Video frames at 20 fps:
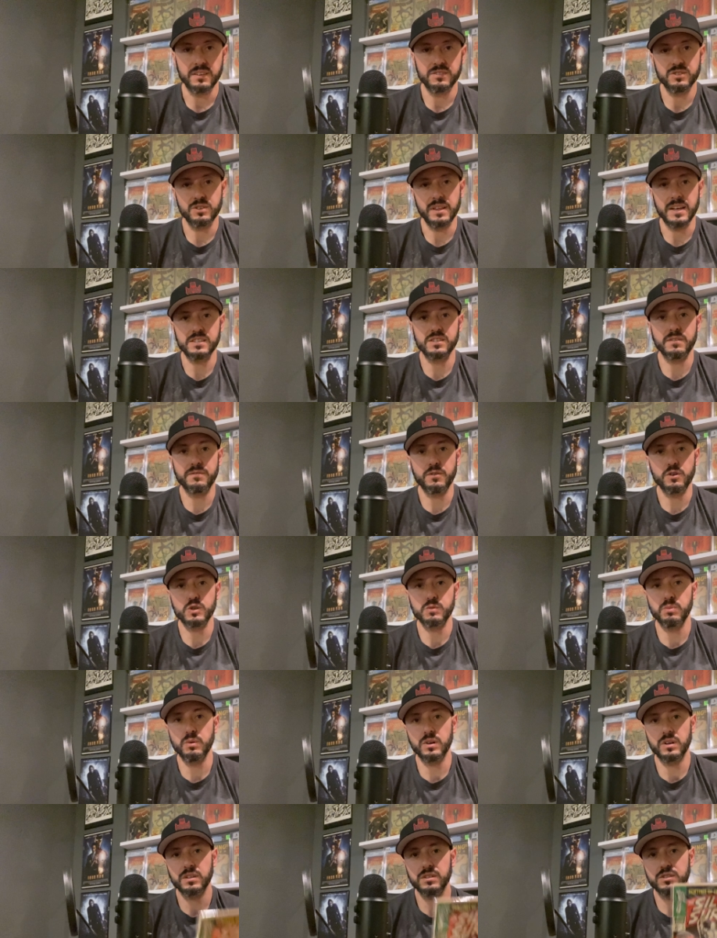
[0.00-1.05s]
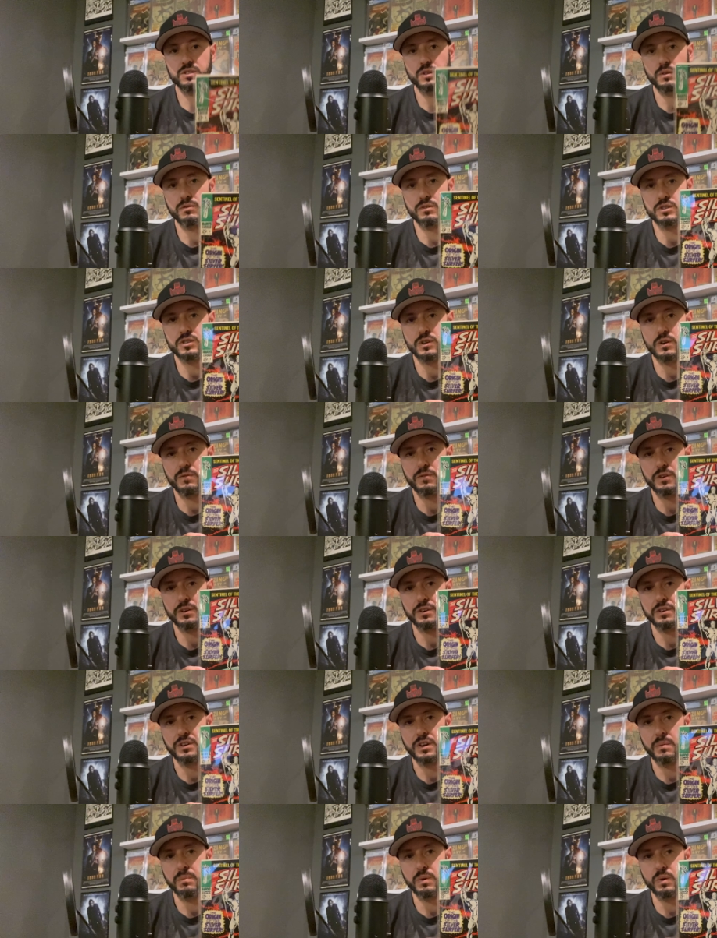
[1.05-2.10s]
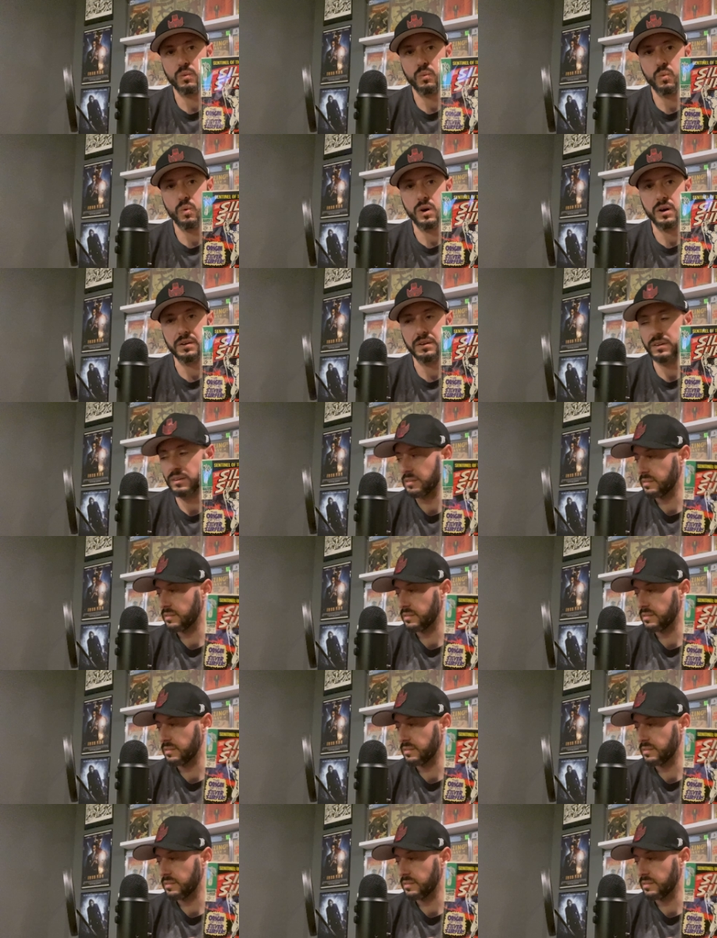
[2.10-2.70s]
So that's the first book, Silver Surfer number one.